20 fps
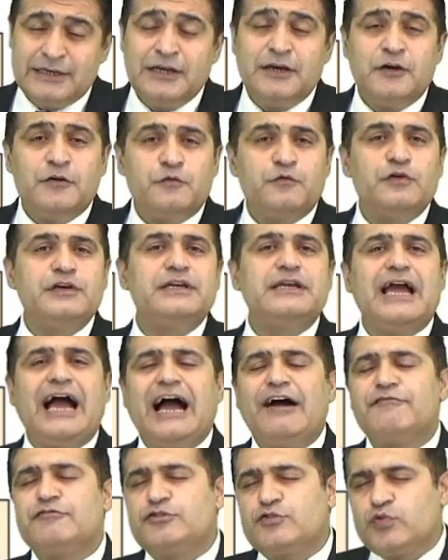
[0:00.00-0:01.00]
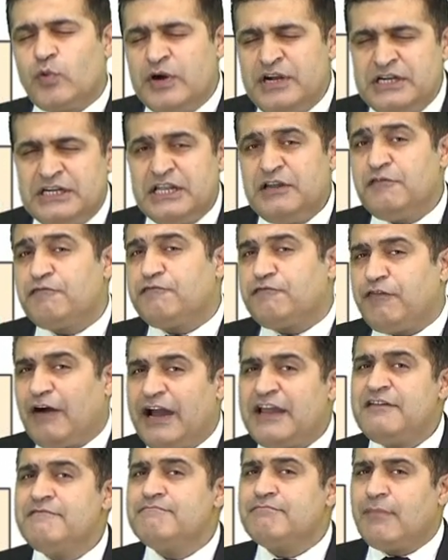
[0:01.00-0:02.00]
we have
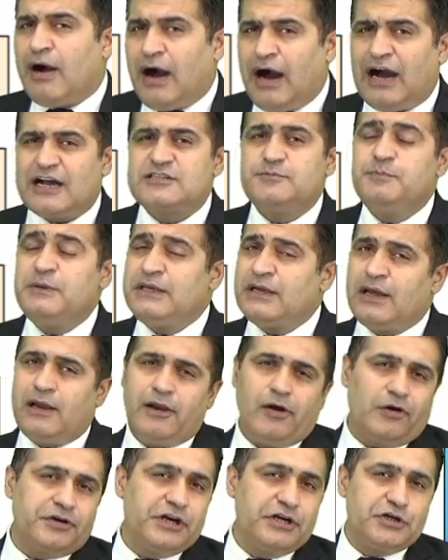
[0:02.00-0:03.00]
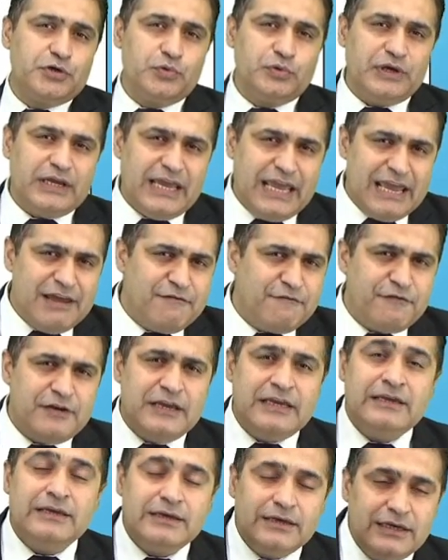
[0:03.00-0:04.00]
25 marks being allotted to
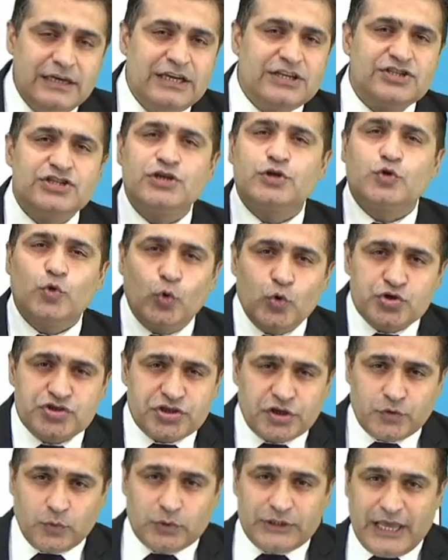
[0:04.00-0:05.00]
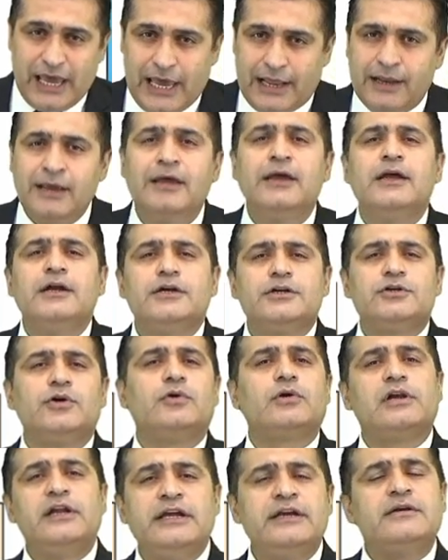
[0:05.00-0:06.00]
each question over there,
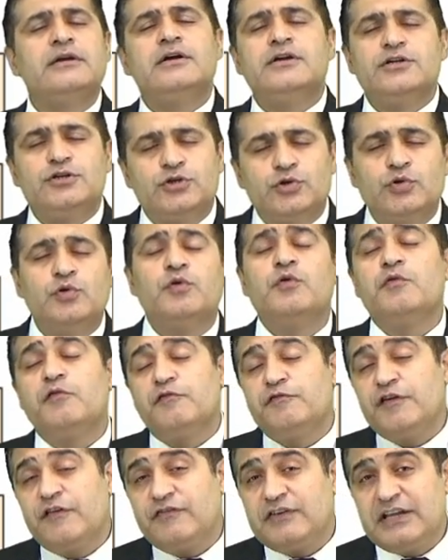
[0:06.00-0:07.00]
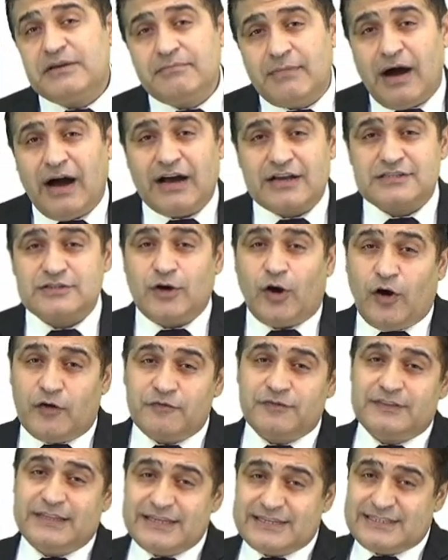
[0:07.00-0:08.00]
totaling to 50 marks
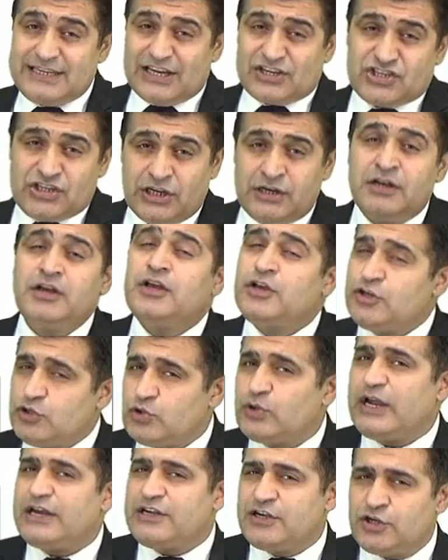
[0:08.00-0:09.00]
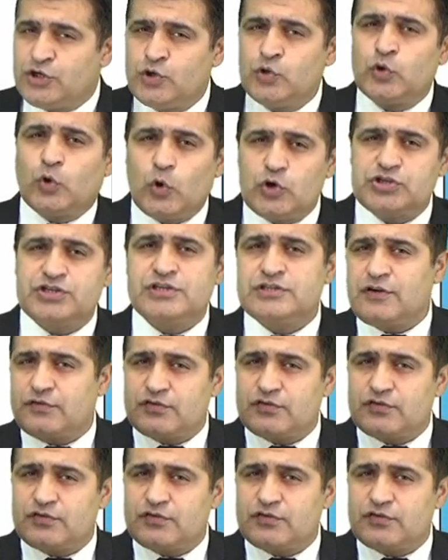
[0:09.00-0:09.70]
of this section. You get two questions of